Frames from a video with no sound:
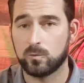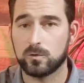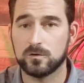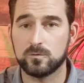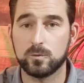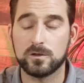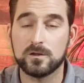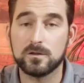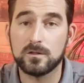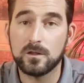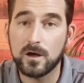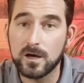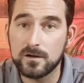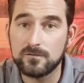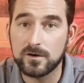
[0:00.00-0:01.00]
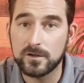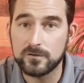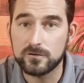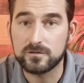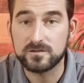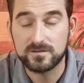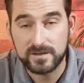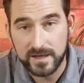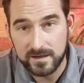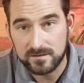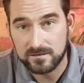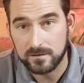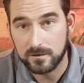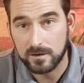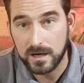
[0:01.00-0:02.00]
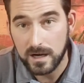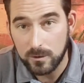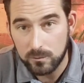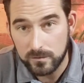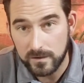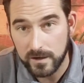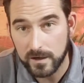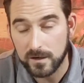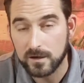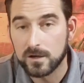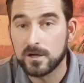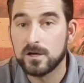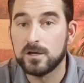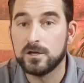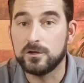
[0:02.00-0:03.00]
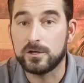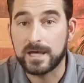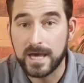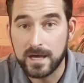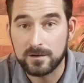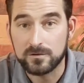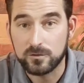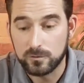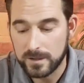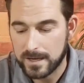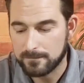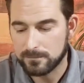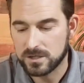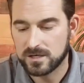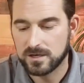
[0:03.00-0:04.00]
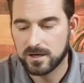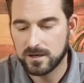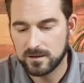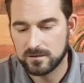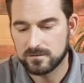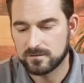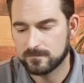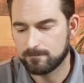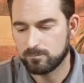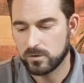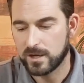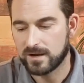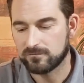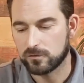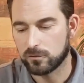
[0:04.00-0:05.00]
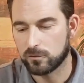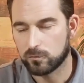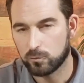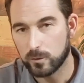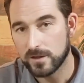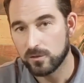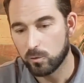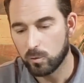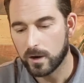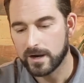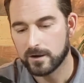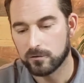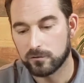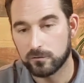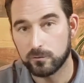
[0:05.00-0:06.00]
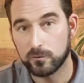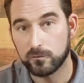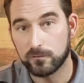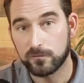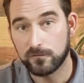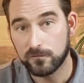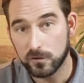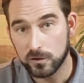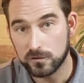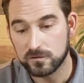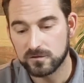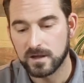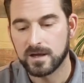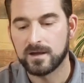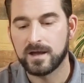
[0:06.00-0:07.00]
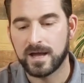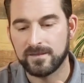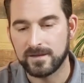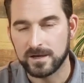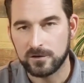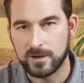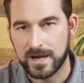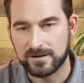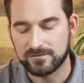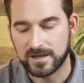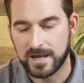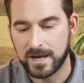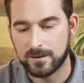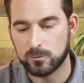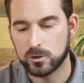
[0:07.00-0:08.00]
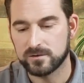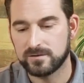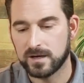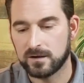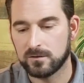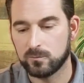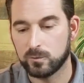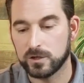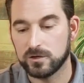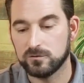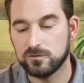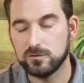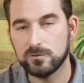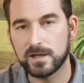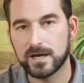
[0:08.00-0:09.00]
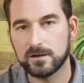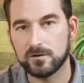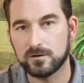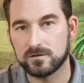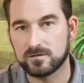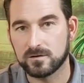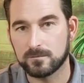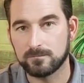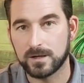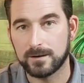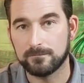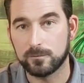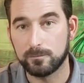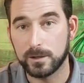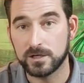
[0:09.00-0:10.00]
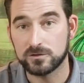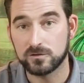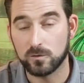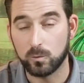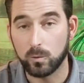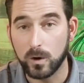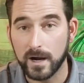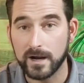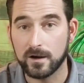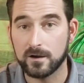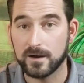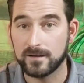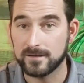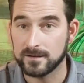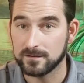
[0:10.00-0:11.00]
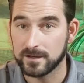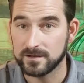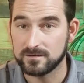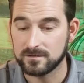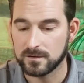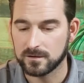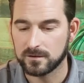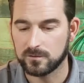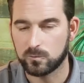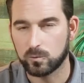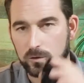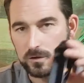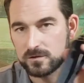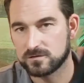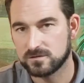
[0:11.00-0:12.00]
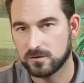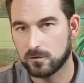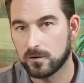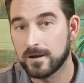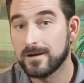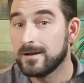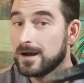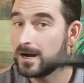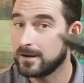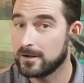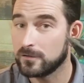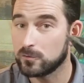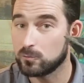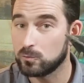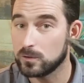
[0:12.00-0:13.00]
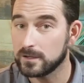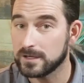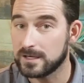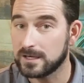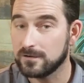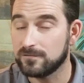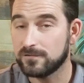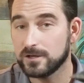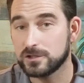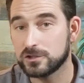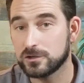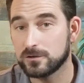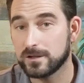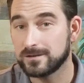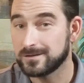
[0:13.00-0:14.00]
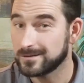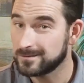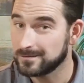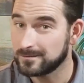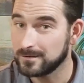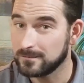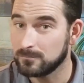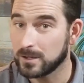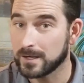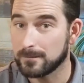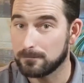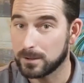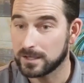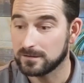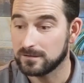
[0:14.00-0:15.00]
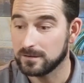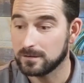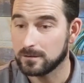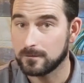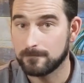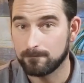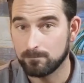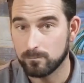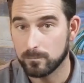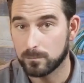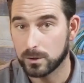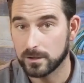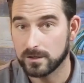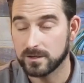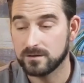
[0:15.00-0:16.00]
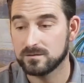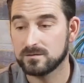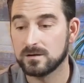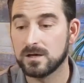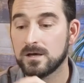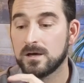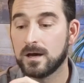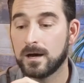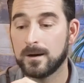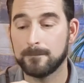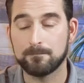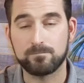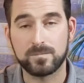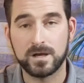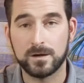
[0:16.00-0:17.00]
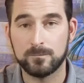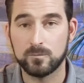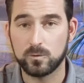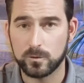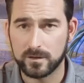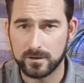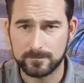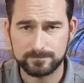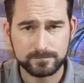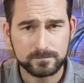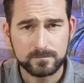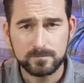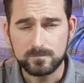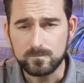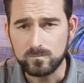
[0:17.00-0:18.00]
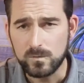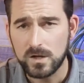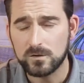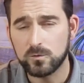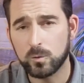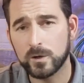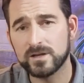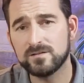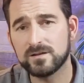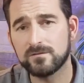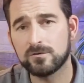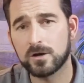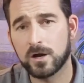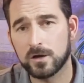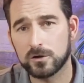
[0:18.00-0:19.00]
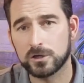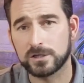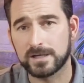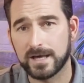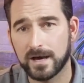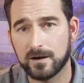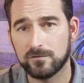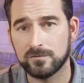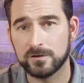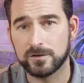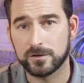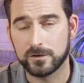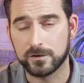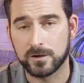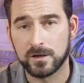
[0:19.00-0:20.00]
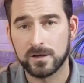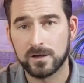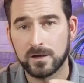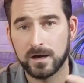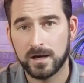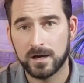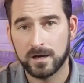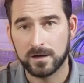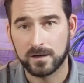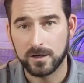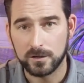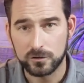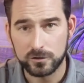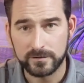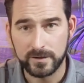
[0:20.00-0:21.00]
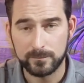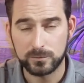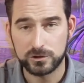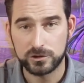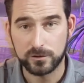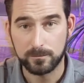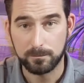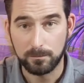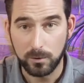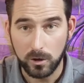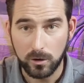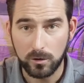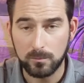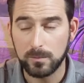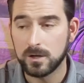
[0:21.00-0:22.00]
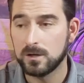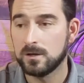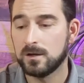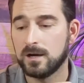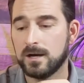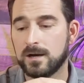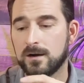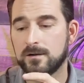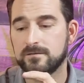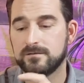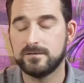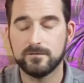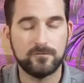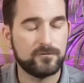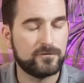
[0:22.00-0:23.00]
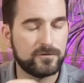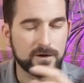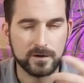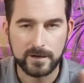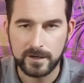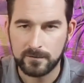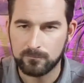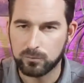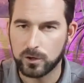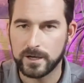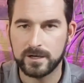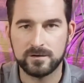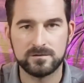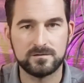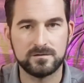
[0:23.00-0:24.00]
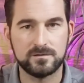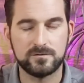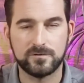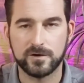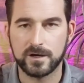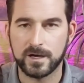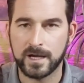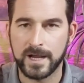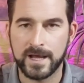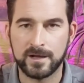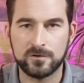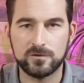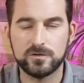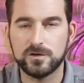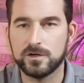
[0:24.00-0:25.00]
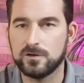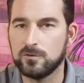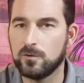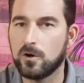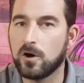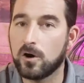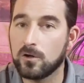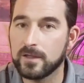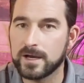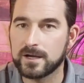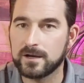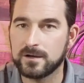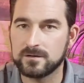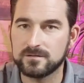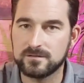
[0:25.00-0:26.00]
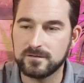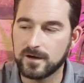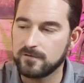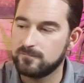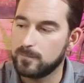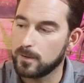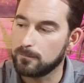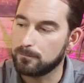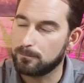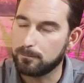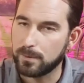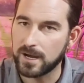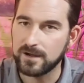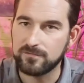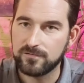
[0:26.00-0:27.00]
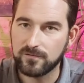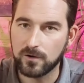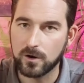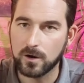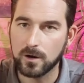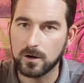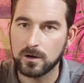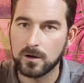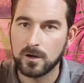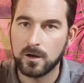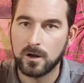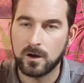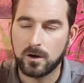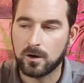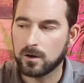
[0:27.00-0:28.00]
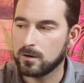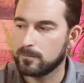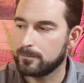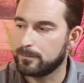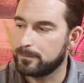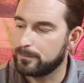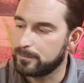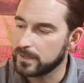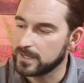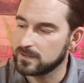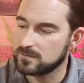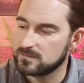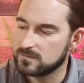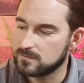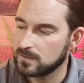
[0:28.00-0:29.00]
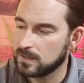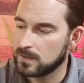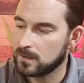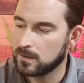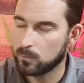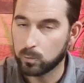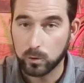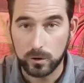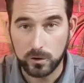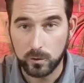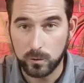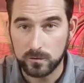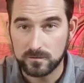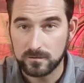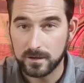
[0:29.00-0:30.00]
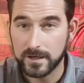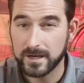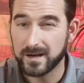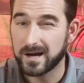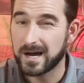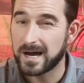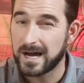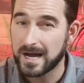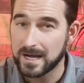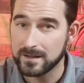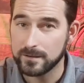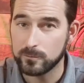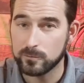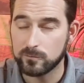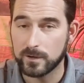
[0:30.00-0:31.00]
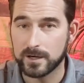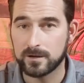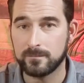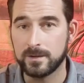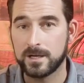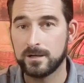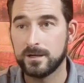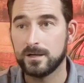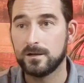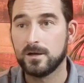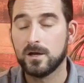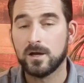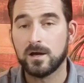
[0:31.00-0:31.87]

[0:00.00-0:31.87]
Whereas with a lot of other stakes that are out there, you can't do that because you have to thread the wire through first and then you have to hammer it down. And when you do that, you can sometimes pinch the wire and that light's not gonna work. So another really key feature that doesn't seem like a big deal, but it is, um, comes with a 2700 Kelvin uh, color temperature bulb uh, varying brightnesses, varying angles. You can do all that kind of stuff, but by far our biggest uh, workhorse light, highly would recommend it.